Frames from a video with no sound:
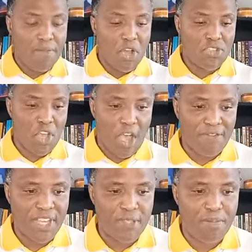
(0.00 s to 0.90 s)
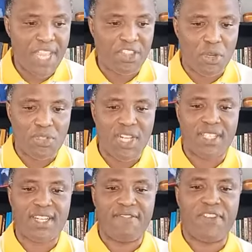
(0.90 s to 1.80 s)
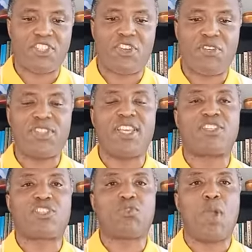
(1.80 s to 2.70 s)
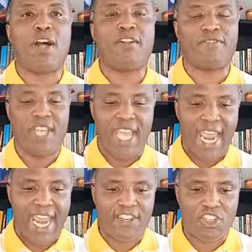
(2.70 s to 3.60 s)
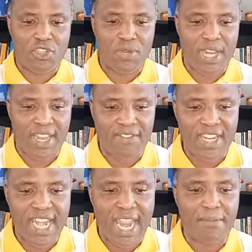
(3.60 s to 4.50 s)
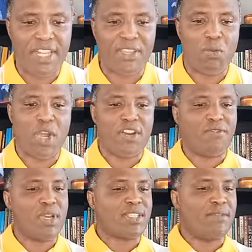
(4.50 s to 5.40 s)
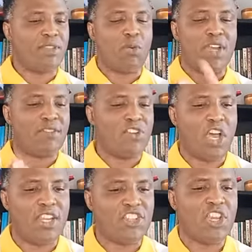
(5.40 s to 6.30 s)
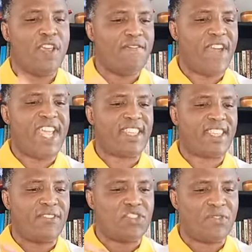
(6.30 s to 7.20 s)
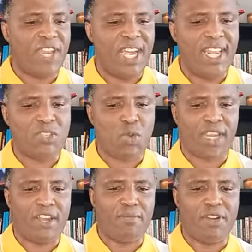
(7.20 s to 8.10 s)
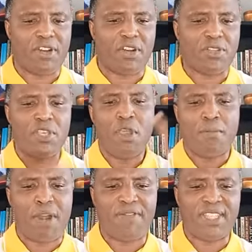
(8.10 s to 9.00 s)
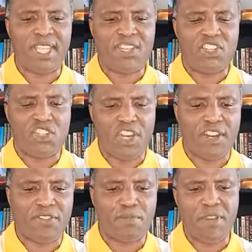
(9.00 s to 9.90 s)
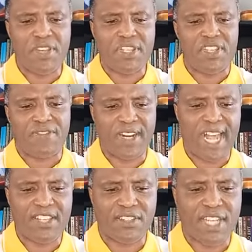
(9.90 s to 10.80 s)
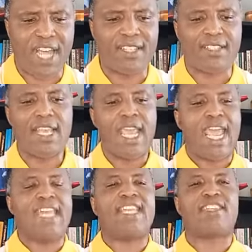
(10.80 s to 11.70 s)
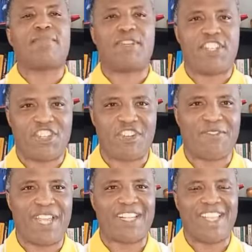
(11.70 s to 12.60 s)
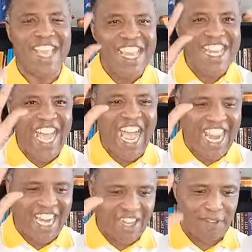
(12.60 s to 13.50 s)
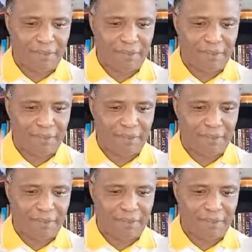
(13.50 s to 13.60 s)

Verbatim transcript: most obvious being those listed in 1 Corinthians 12, 8 to 11, namely the word of wisdom, the word of knowledge, faith, gifts of healings, working of miracles, prophecy, discerning of spirits, different kinds of tongues, and interpretation of tongues. Nine